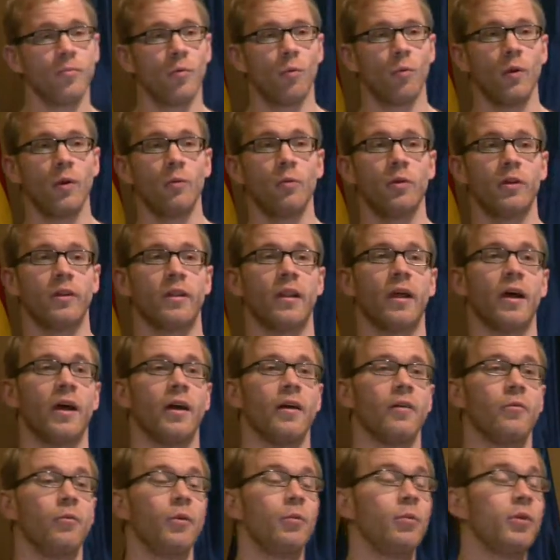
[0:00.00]
we would
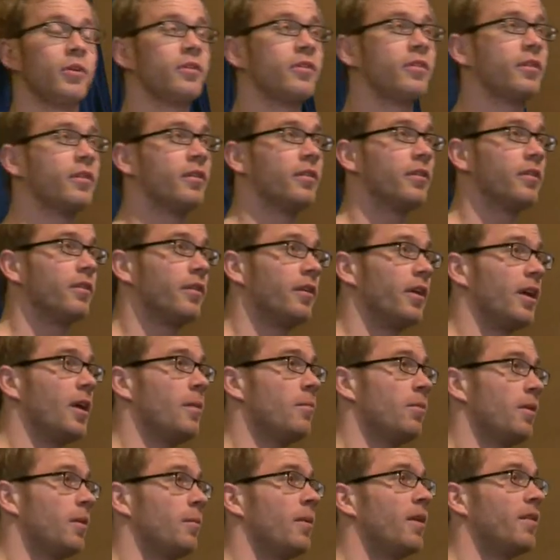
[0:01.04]

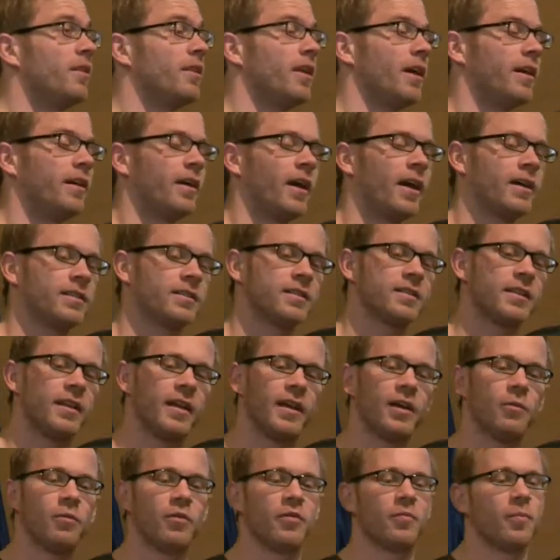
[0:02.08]
implement the data access
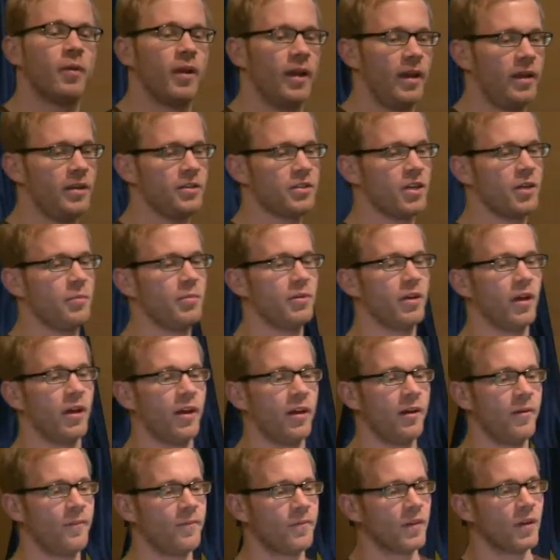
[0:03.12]
layer with plain JPA.
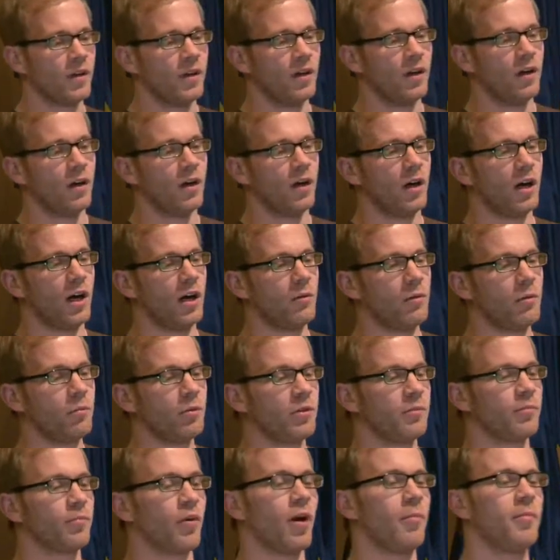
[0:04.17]
We
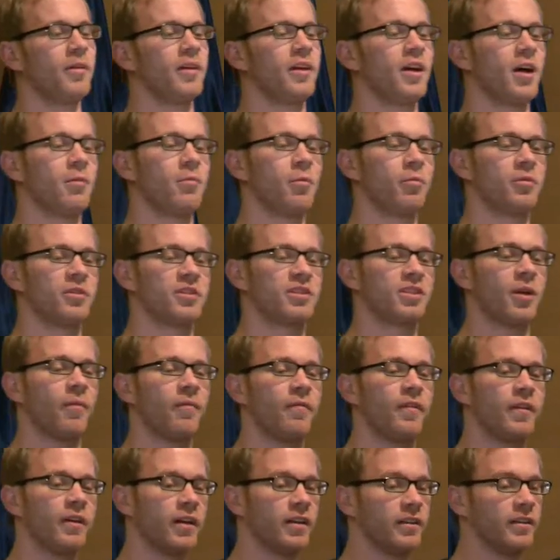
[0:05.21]
would probably come up with
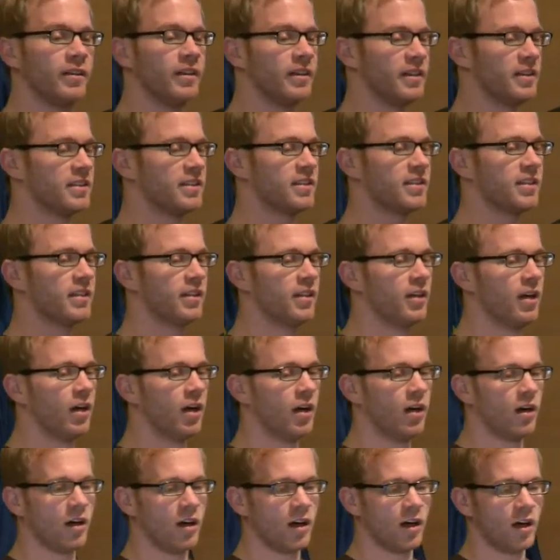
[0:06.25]
something like this,
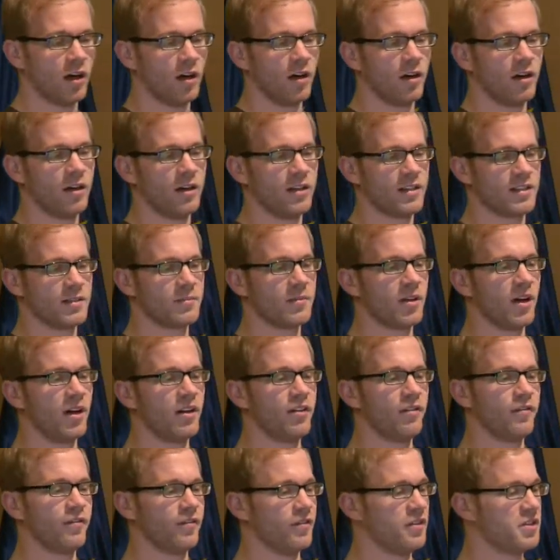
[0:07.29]
some kind
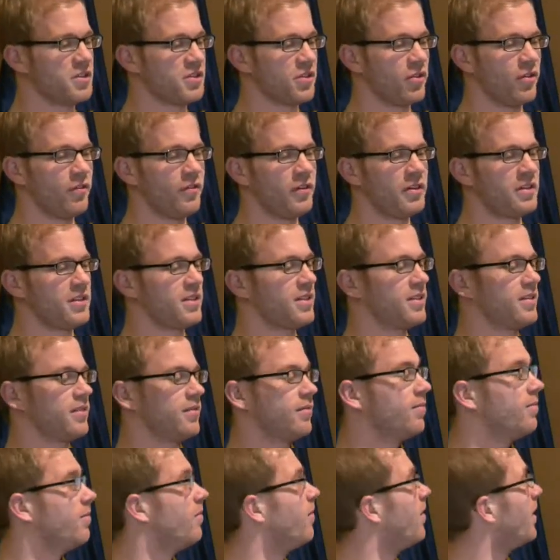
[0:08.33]
of service,
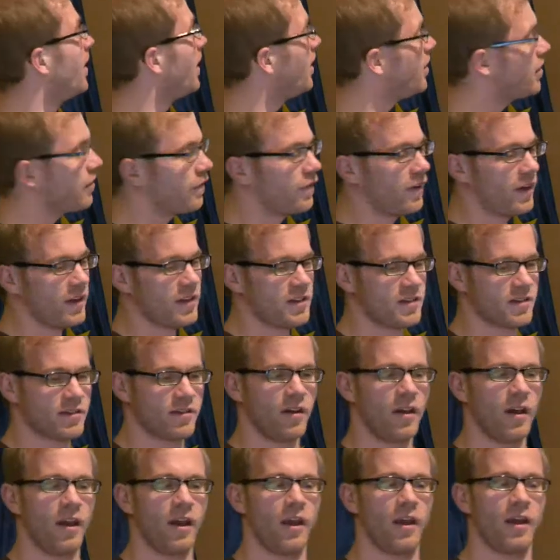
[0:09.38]
interface,
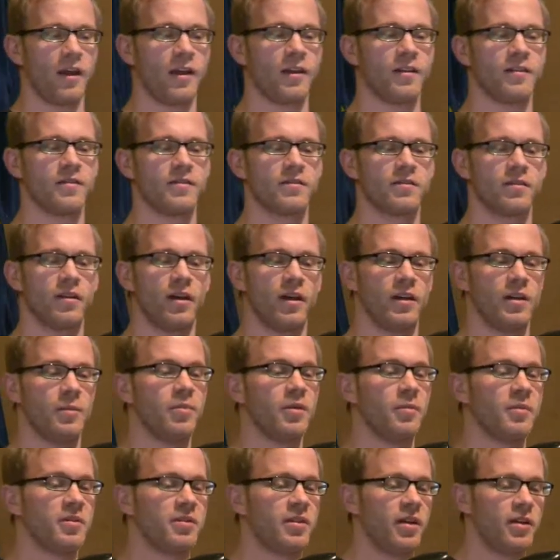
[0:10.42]
and an
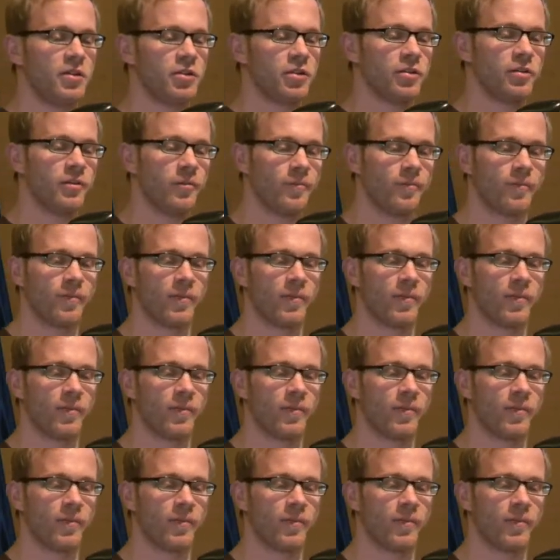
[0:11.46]
implementation.